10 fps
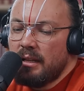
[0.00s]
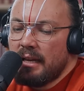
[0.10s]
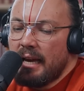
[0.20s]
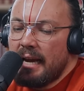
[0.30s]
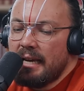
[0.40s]

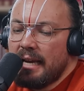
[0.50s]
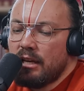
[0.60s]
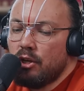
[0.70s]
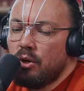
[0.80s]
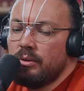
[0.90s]
Like I, I
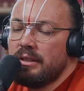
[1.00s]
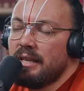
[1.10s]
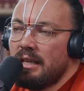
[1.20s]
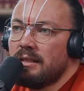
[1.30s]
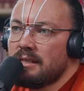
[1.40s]
could only
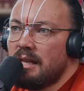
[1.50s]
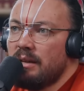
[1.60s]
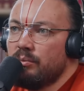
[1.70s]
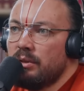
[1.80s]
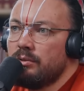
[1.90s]
take this
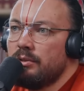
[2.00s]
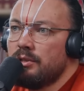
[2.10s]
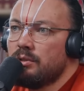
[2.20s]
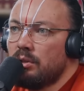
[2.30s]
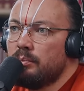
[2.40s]
life when
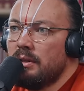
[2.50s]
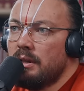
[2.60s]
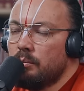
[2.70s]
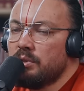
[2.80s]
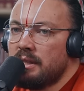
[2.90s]
Guruji told me
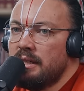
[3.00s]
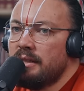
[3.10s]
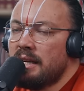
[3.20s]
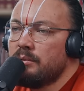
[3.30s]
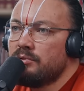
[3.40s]
and was clear
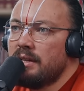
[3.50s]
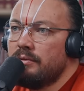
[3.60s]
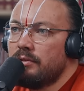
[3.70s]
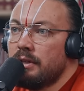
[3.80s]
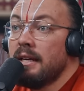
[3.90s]
that I was ready
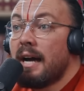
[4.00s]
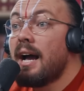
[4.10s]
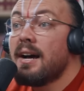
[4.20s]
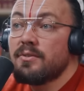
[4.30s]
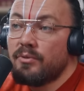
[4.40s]
for it. I
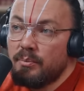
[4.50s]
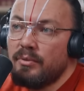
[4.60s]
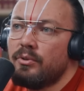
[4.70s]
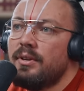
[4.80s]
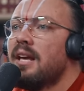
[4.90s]
asked for it
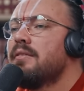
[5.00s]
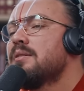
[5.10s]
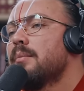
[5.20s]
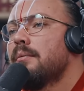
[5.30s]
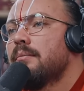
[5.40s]
before he gave it
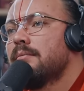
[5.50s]
to me.